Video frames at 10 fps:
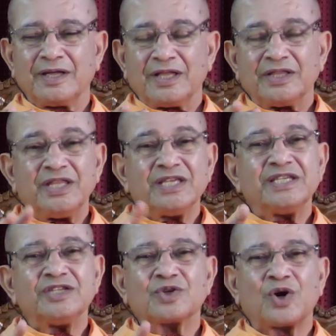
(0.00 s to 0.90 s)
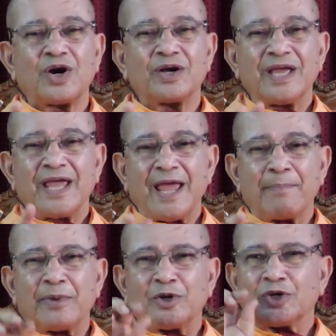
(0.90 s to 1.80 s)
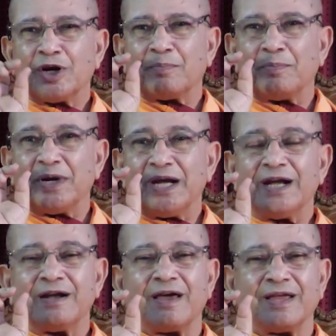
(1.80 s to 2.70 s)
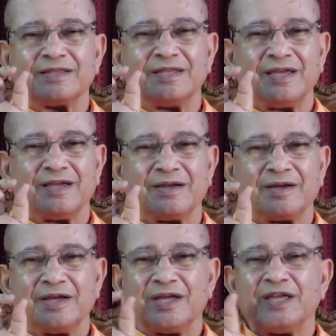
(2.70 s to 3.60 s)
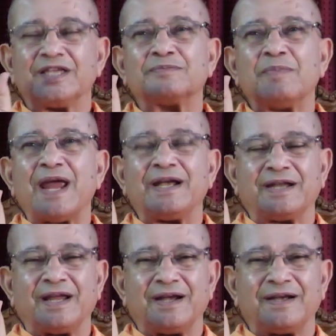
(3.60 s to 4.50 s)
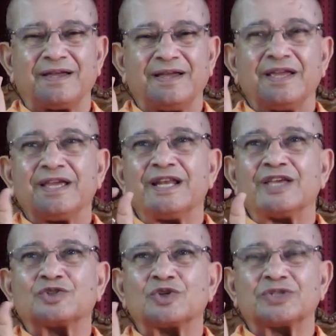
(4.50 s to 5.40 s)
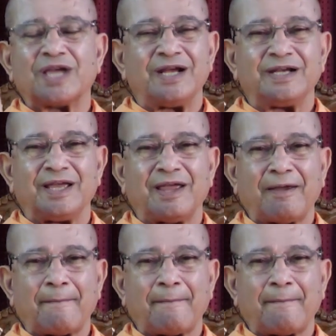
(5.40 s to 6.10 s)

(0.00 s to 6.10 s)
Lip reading: This is called a particular breed-like thing is maintained in a society.